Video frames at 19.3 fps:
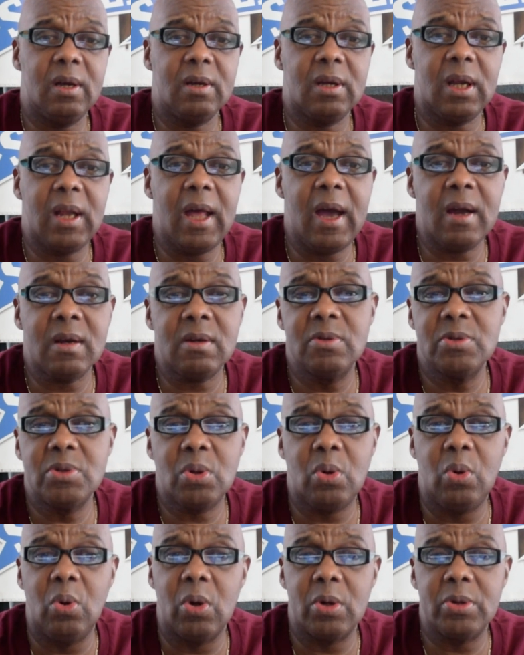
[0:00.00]
Clocker's
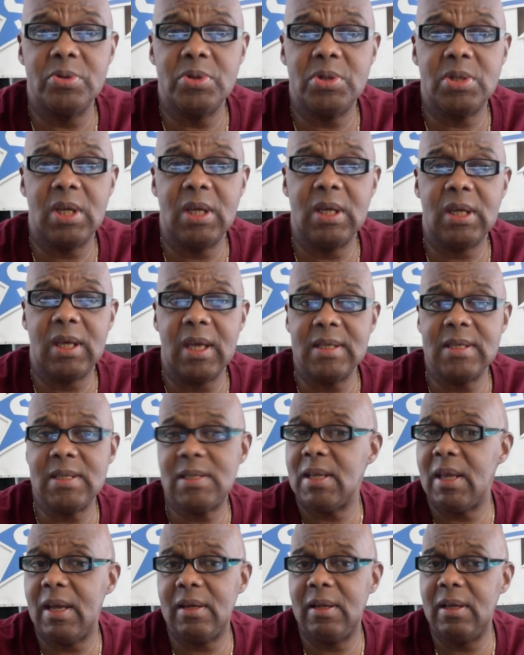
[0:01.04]
Corner Stake at
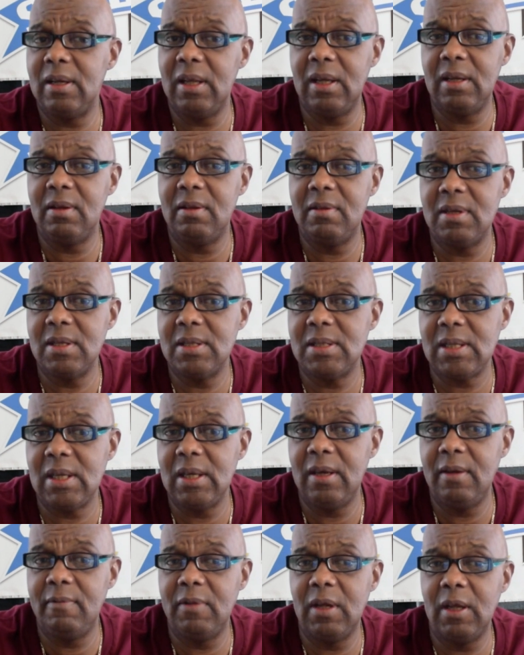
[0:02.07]
Santa Anita this
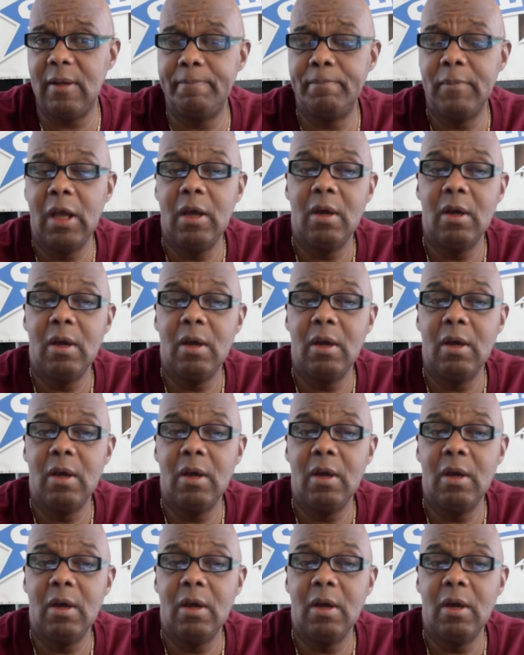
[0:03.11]
evening.